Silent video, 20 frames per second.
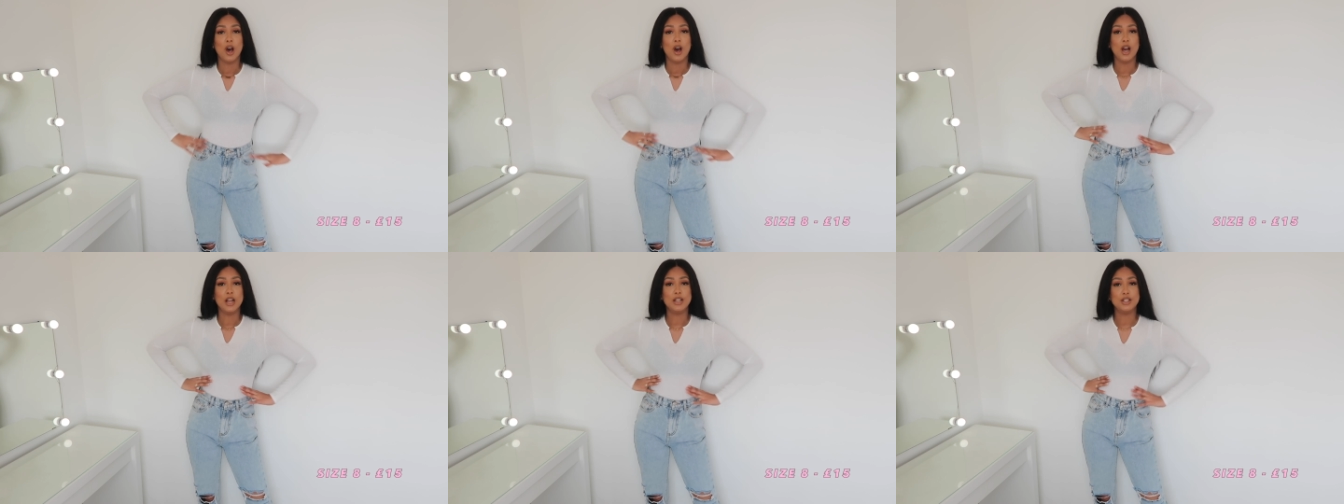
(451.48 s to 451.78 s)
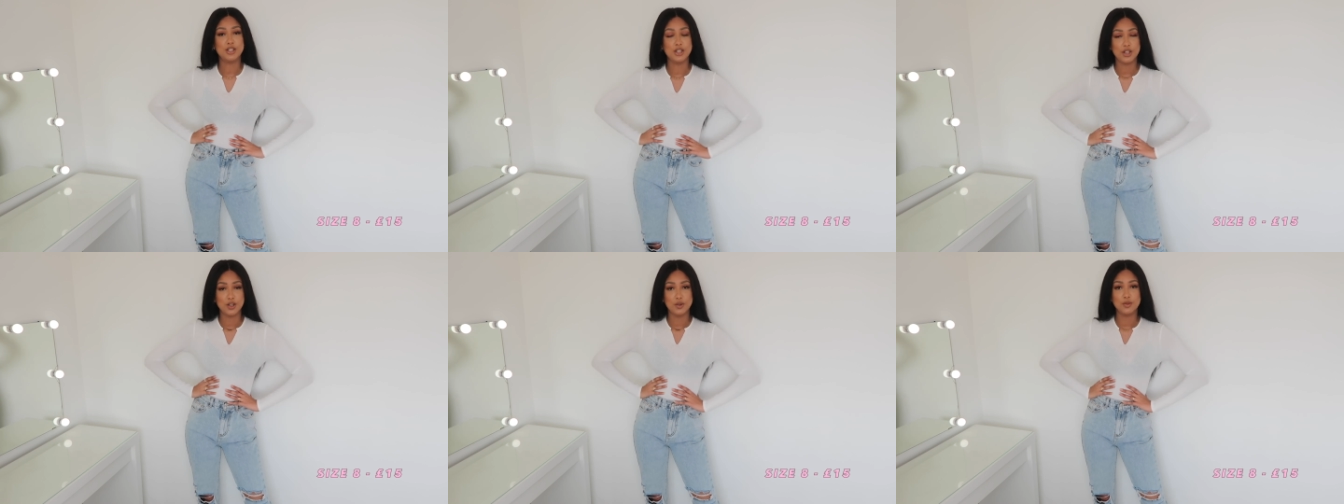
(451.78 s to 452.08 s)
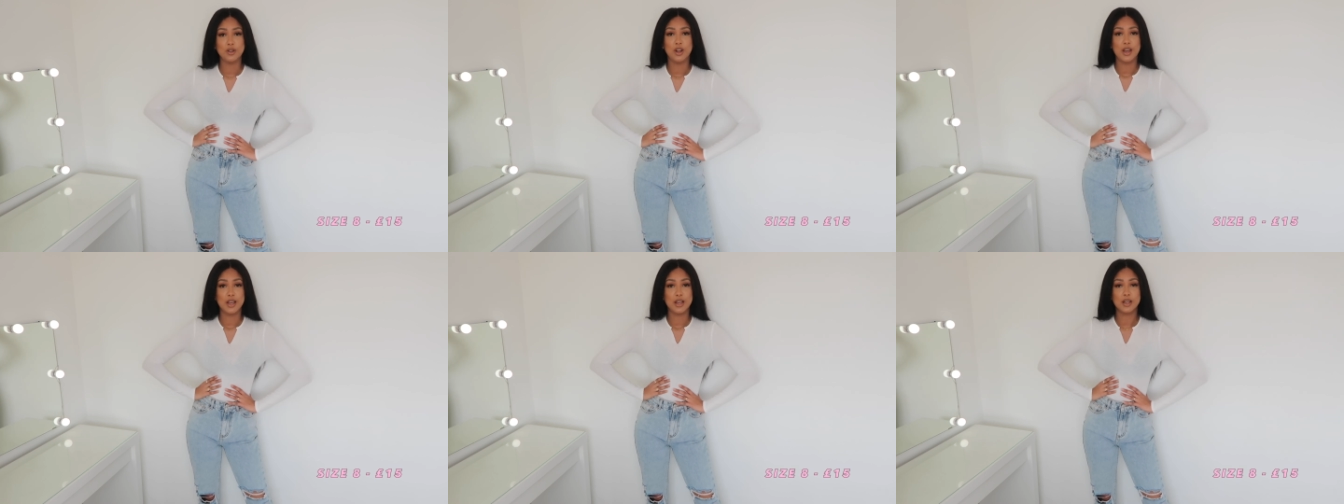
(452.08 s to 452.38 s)
I do
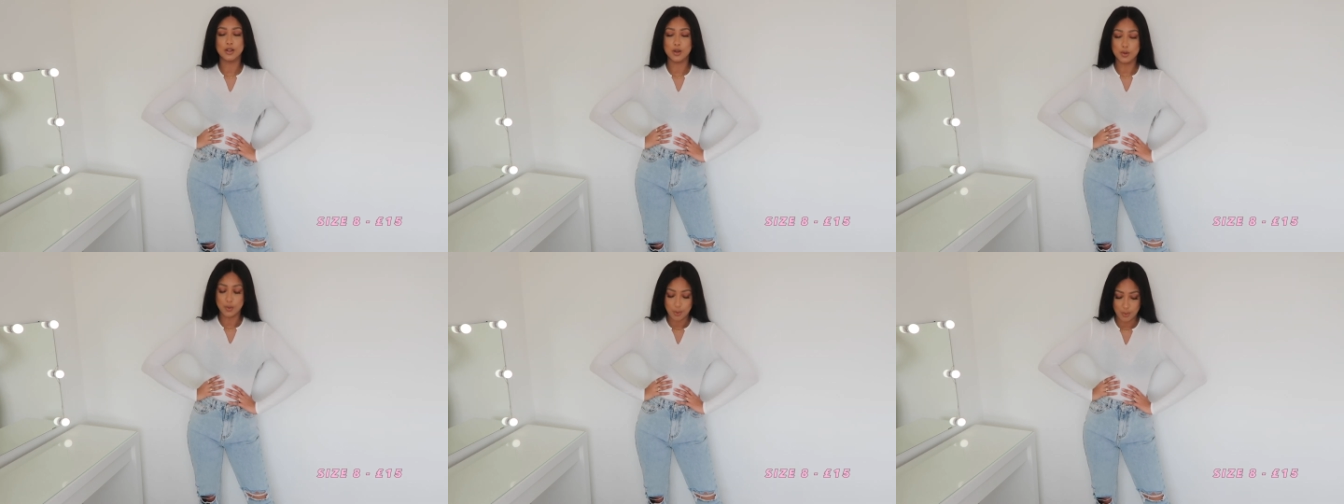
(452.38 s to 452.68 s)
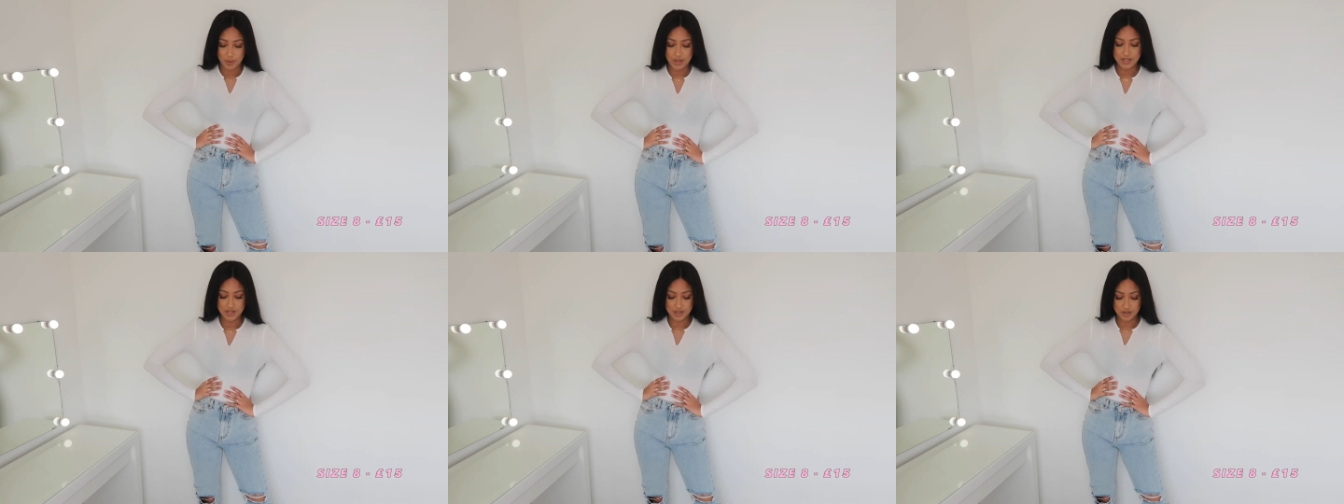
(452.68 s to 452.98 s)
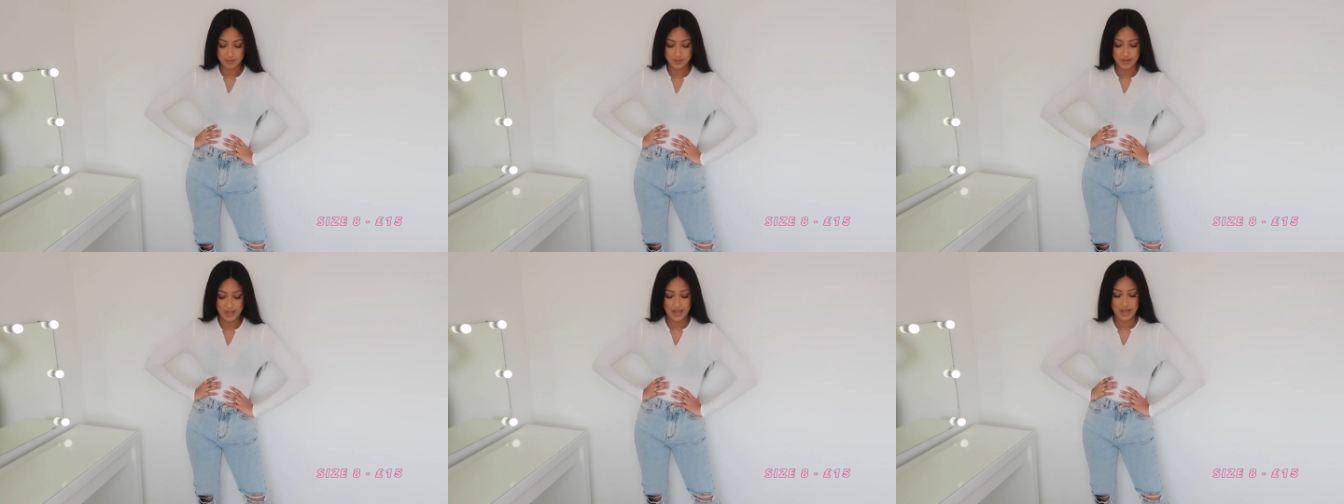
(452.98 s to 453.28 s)
like the
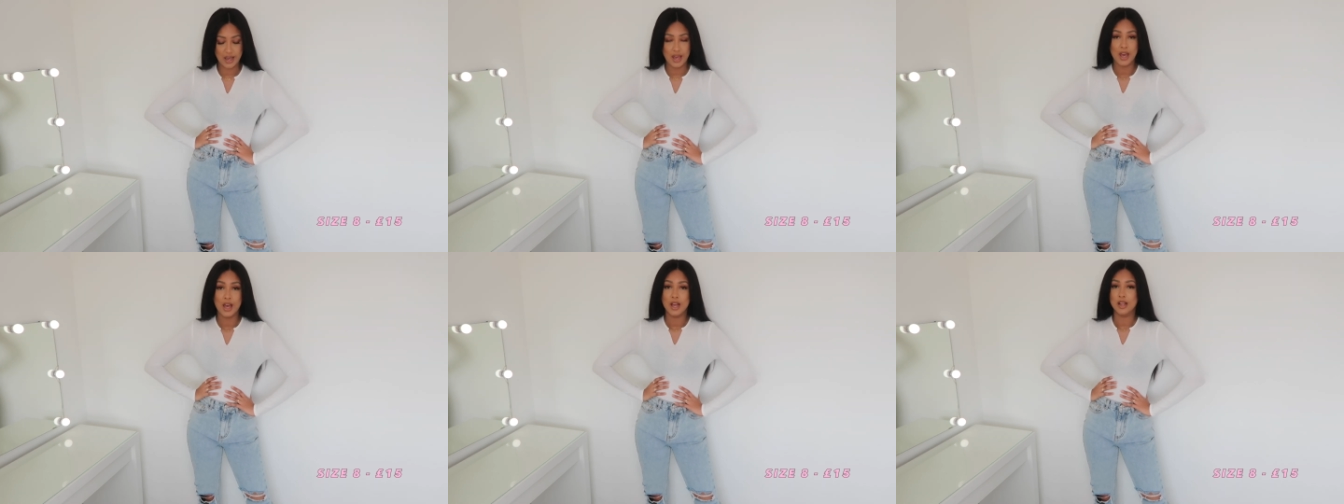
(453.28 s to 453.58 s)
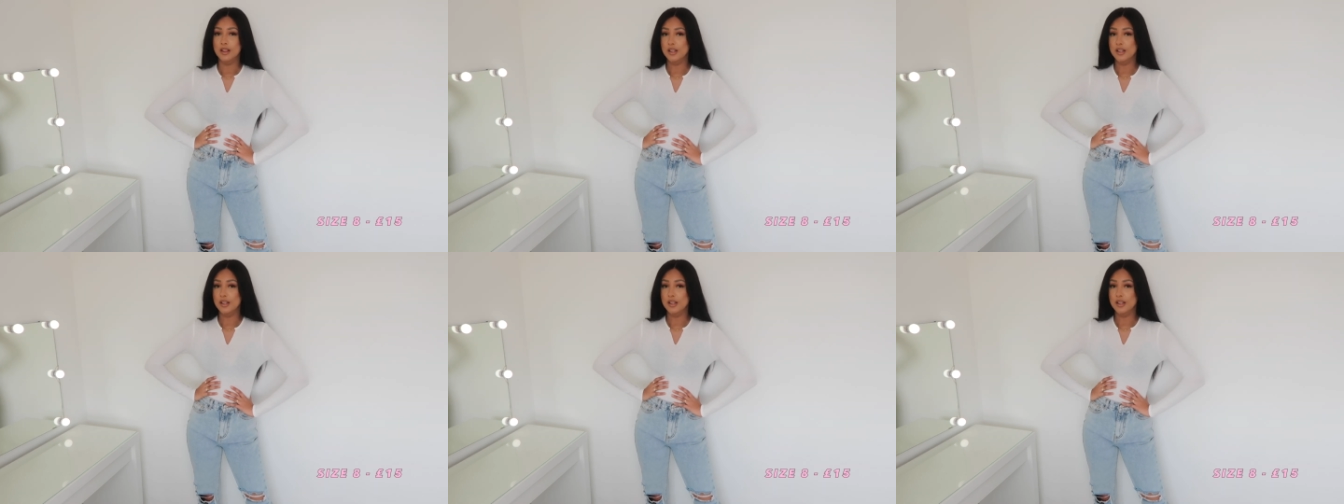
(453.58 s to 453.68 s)
quality of it.